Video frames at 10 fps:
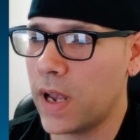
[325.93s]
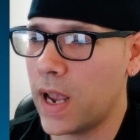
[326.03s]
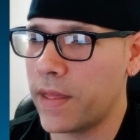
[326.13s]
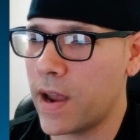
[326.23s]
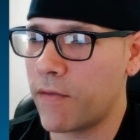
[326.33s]

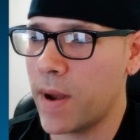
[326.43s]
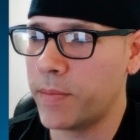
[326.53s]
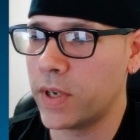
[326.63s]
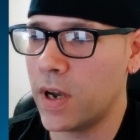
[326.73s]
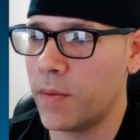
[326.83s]
and that
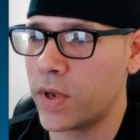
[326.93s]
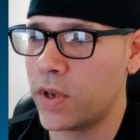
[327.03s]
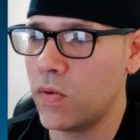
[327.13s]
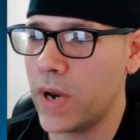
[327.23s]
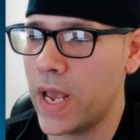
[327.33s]
wraps up
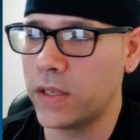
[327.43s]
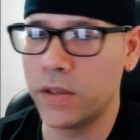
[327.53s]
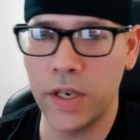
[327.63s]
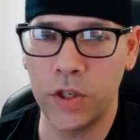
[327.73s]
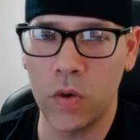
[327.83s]
Q&A
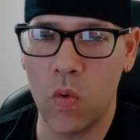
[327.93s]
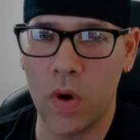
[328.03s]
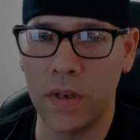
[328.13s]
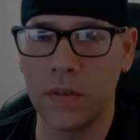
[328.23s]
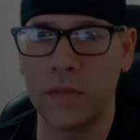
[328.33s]
session
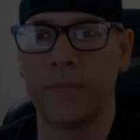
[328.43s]
1.